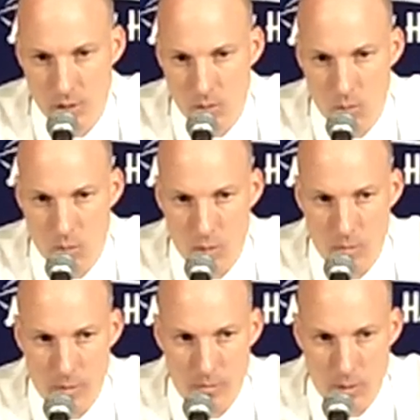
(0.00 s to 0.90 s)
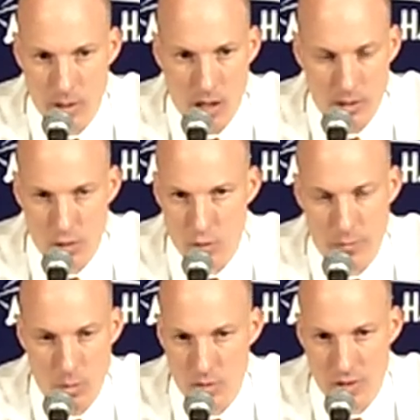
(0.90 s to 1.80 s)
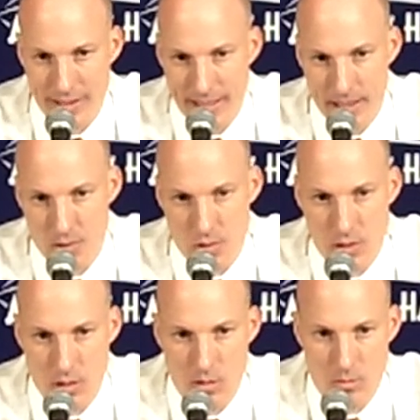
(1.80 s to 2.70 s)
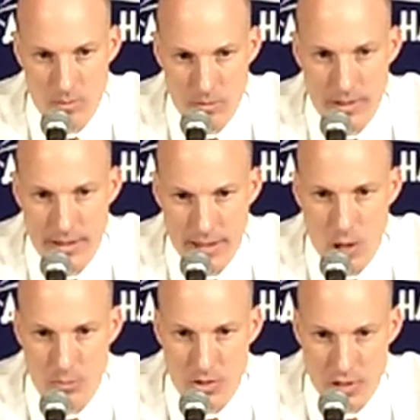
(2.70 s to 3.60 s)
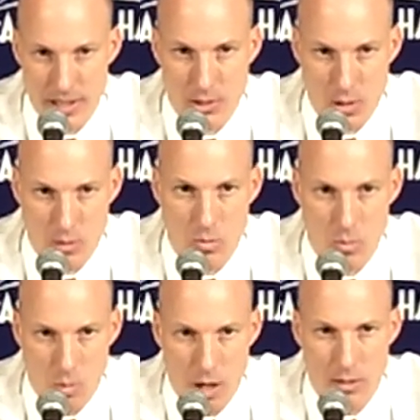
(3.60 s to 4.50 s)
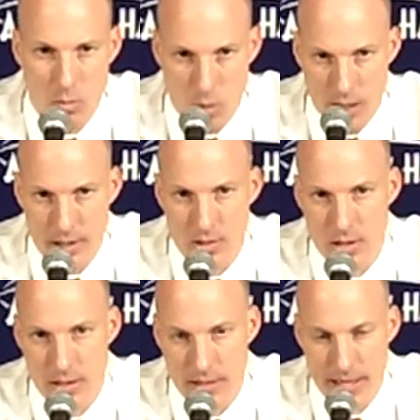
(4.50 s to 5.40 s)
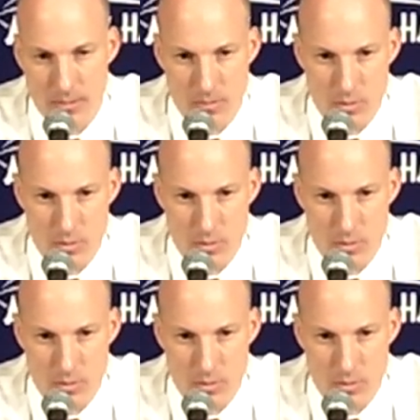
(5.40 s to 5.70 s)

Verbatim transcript: You know, regardless of who it's against, you know, it helped us get to 1-1, and that